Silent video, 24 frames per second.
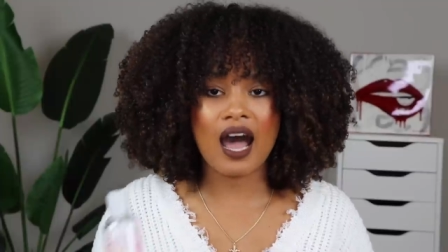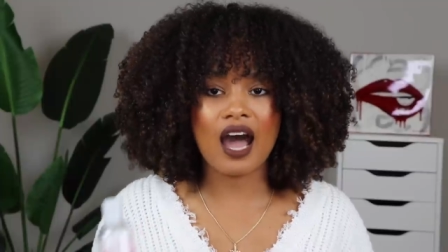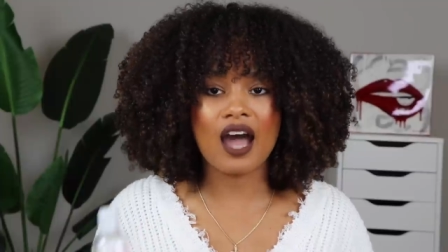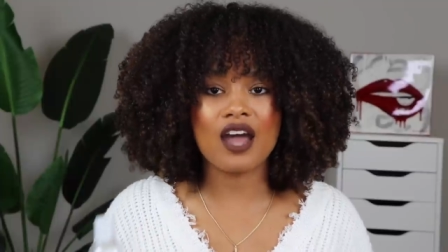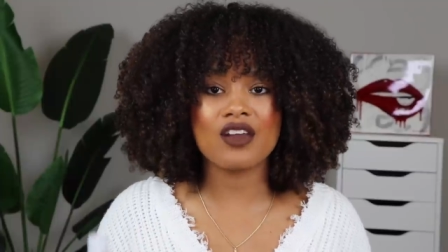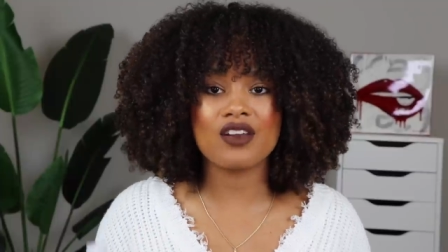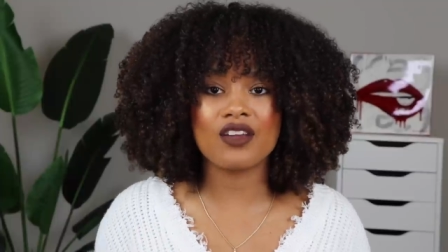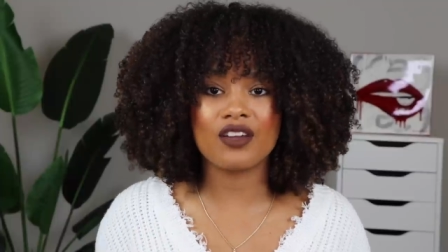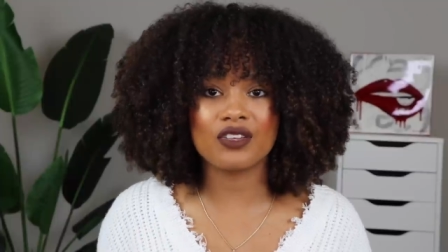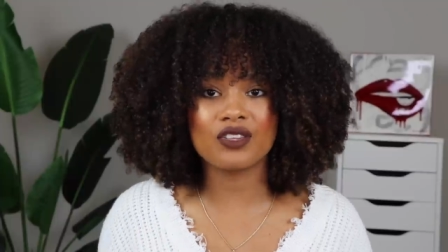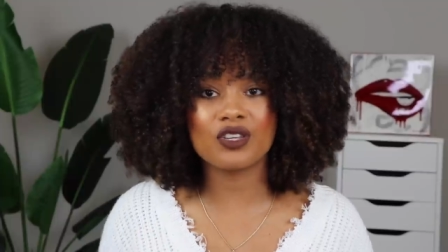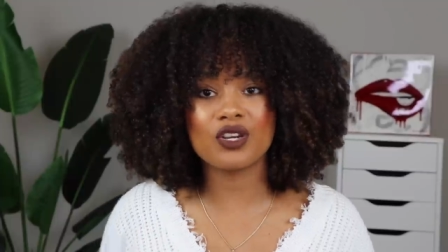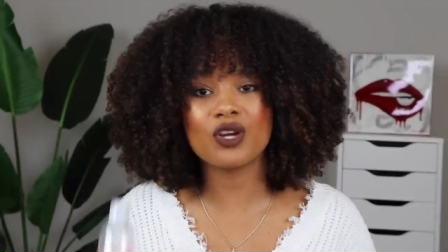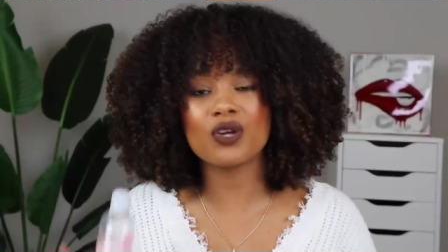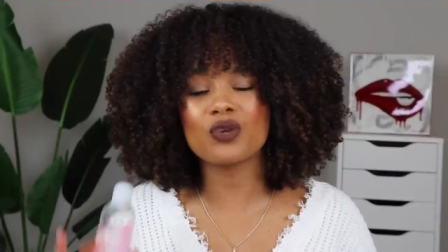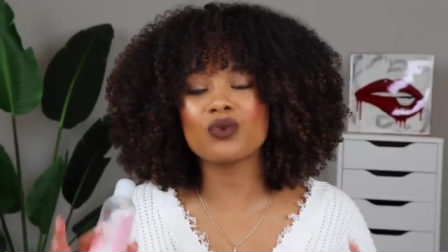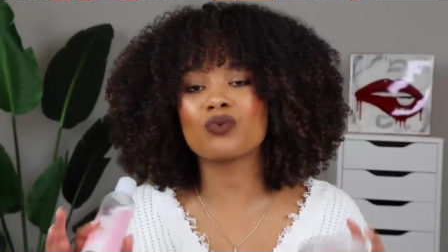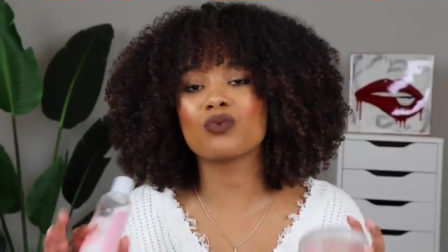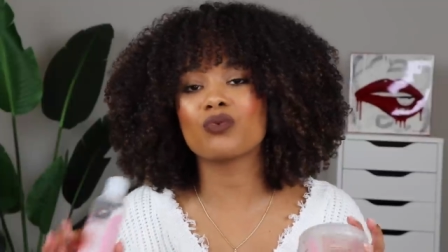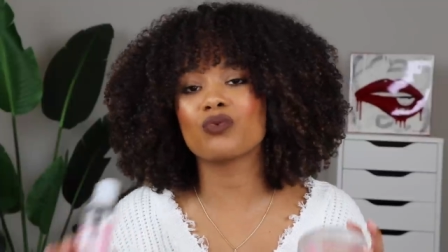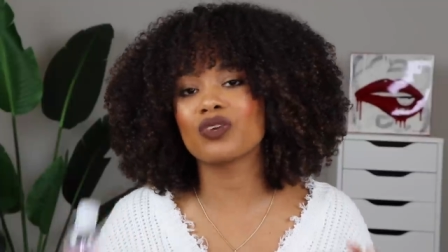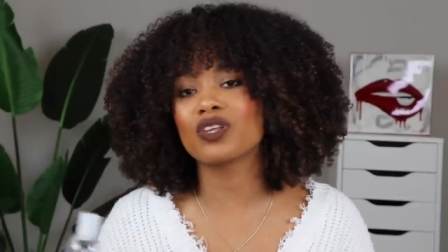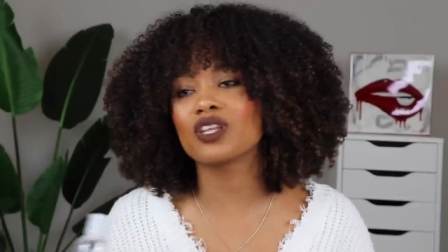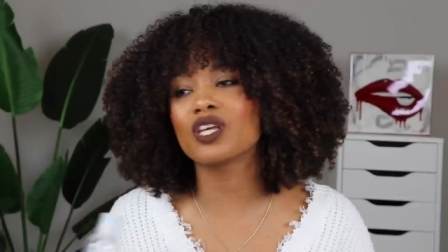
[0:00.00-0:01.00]

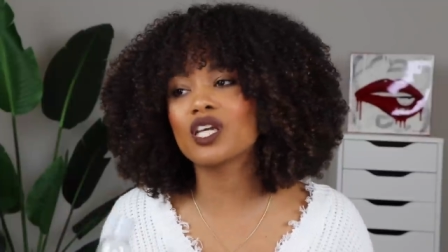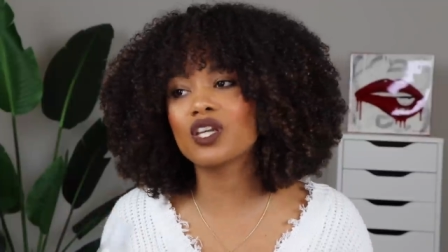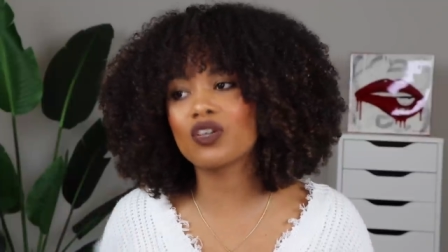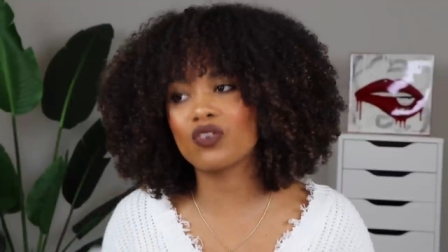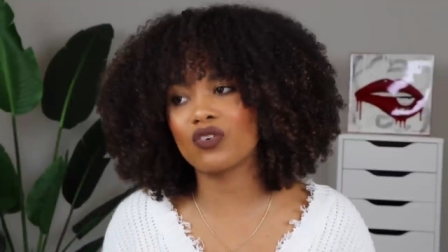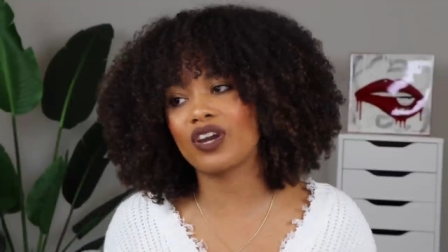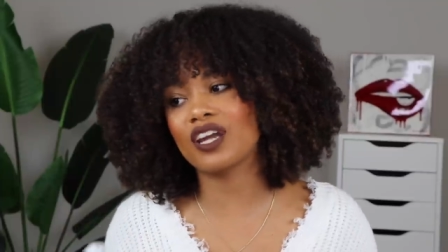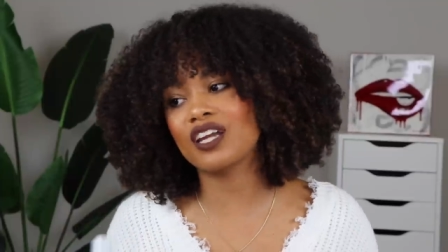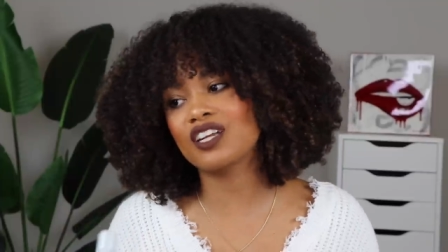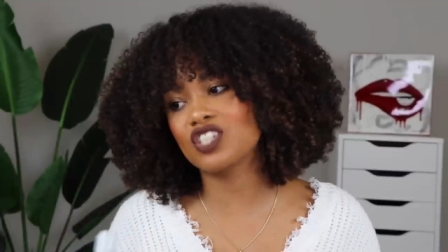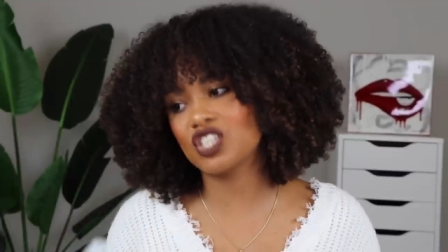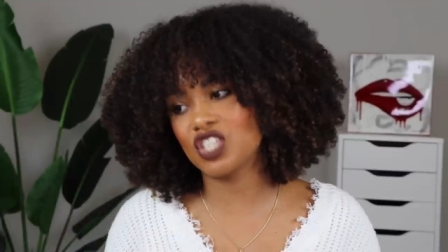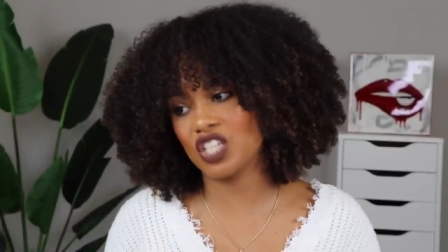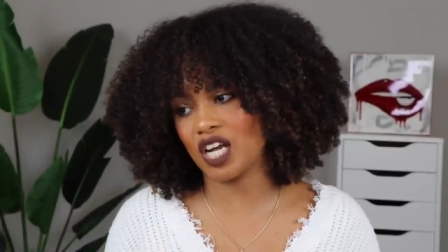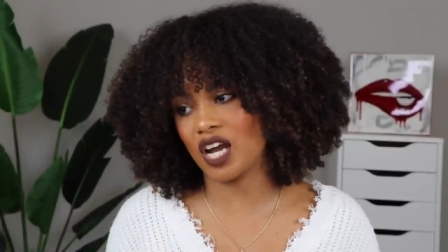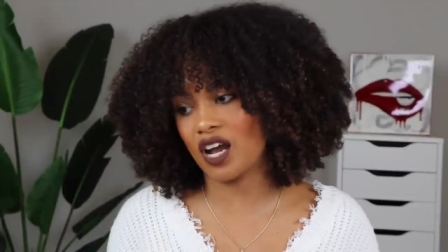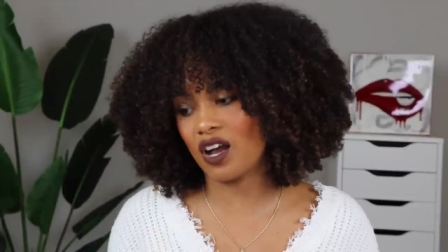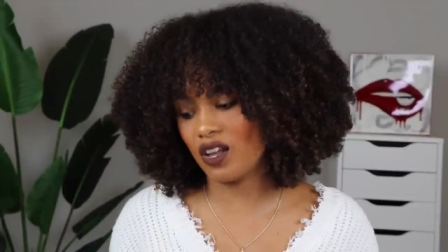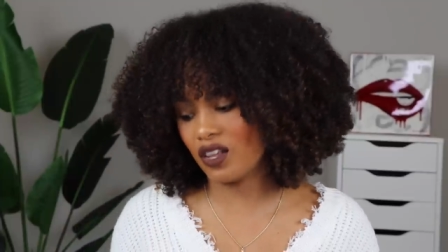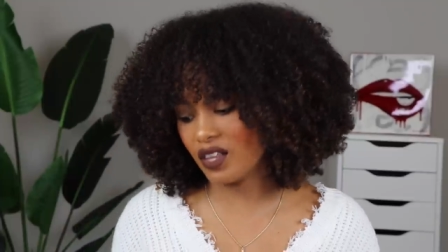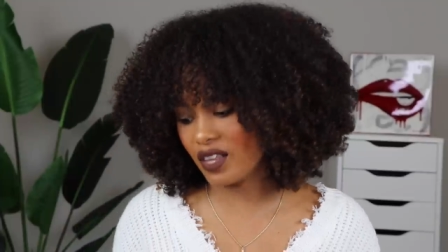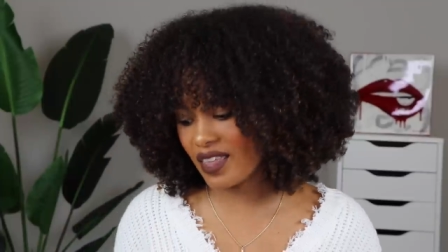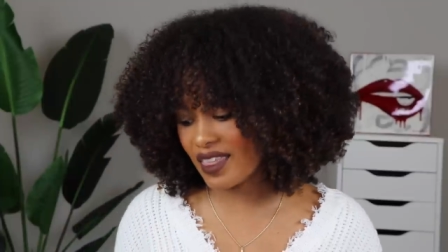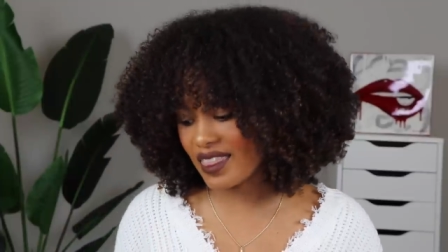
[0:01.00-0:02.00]
Another really great
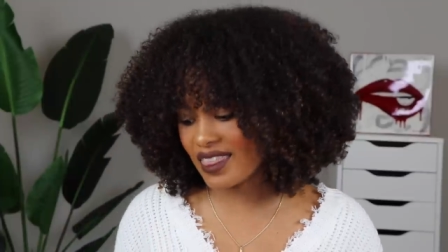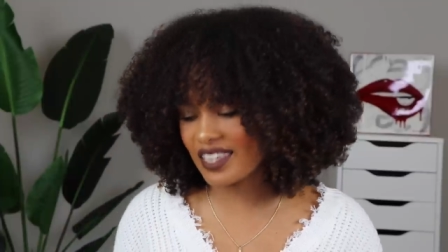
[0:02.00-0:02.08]
gel.